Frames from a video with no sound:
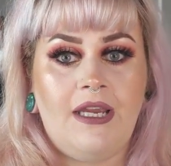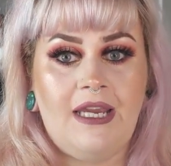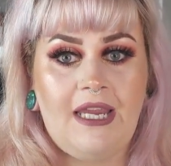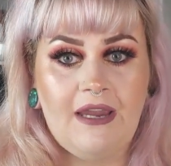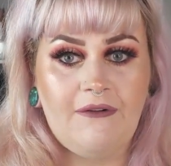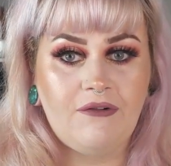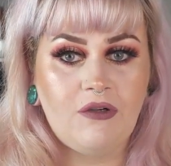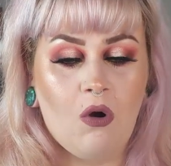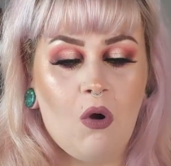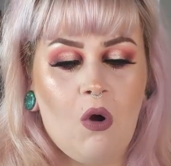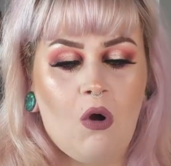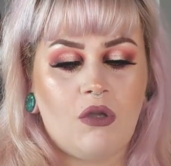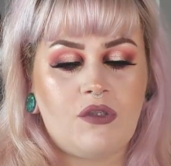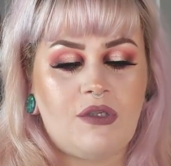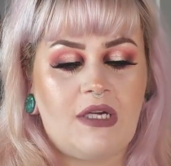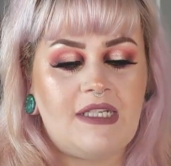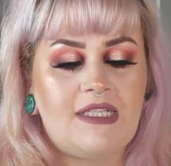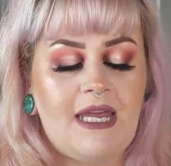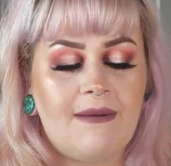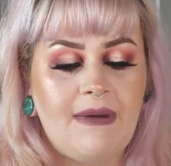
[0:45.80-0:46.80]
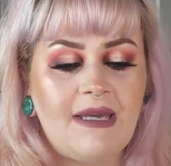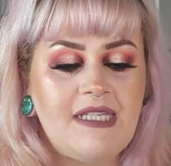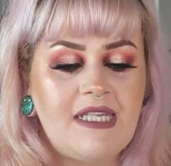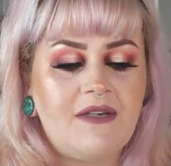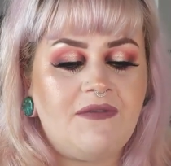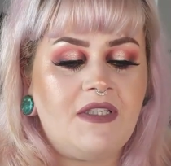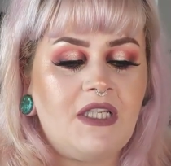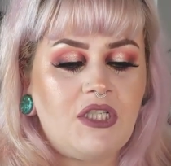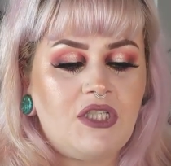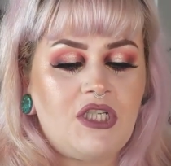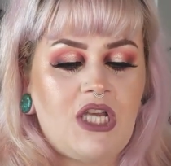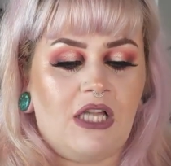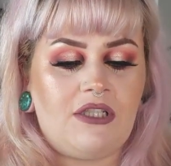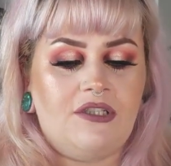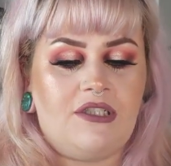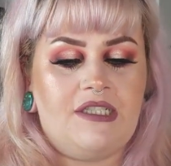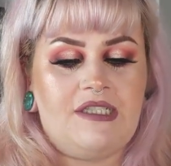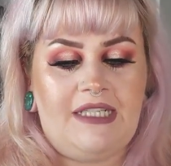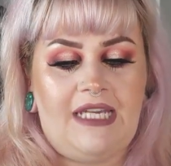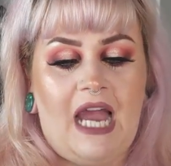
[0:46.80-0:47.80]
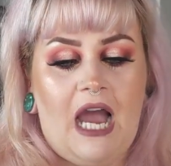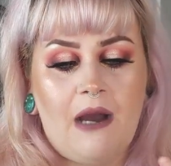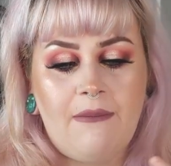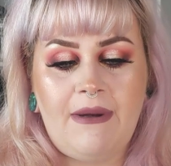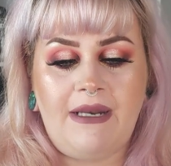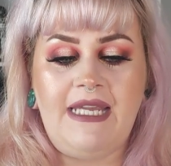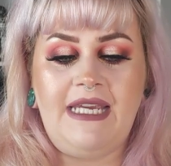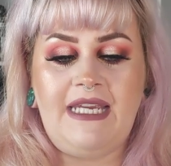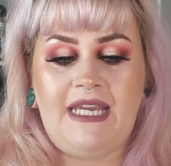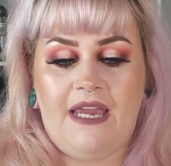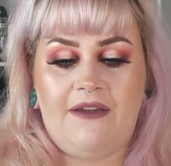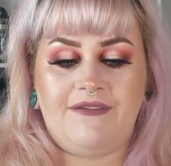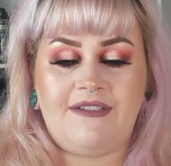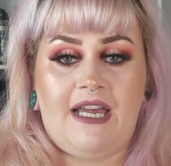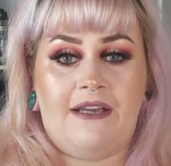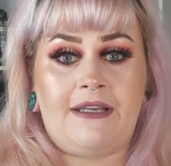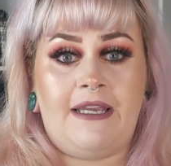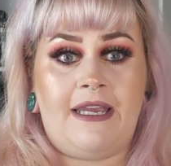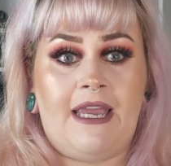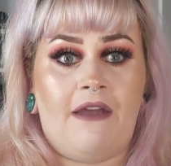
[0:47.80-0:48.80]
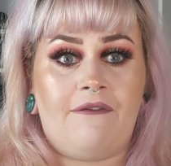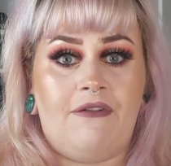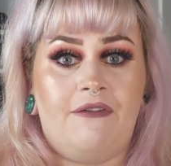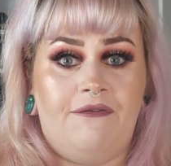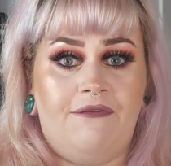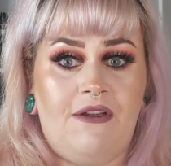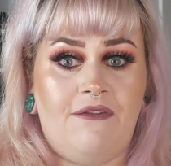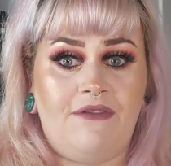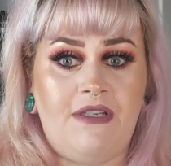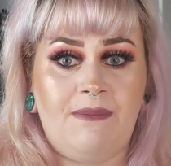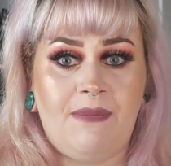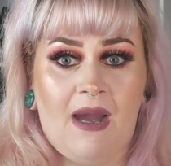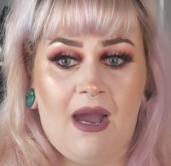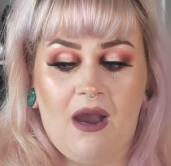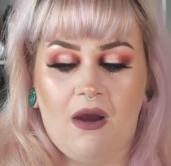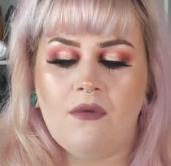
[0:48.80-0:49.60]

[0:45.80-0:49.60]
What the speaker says: gift haul. So I set myself a little challenge to see how many gifts I could get for £50.